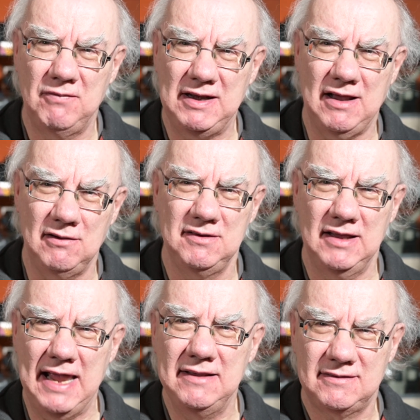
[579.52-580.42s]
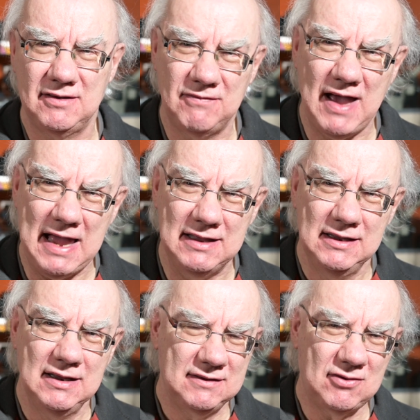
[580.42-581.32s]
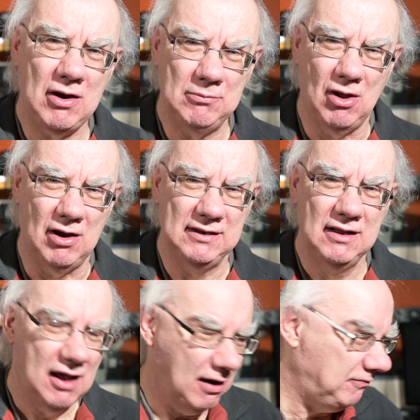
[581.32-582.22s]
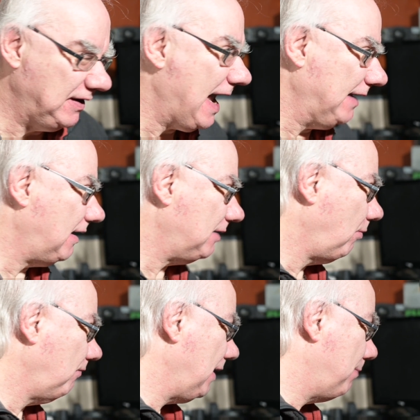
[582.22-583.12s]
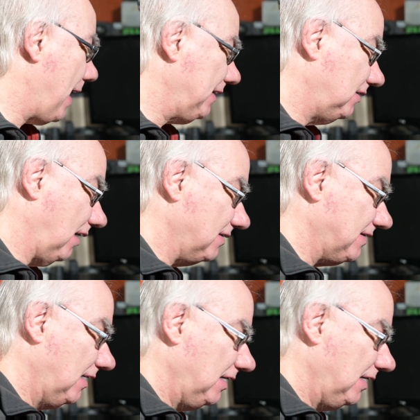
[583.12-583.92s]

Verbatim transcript: the video into that timeline at the end. That's what the append does.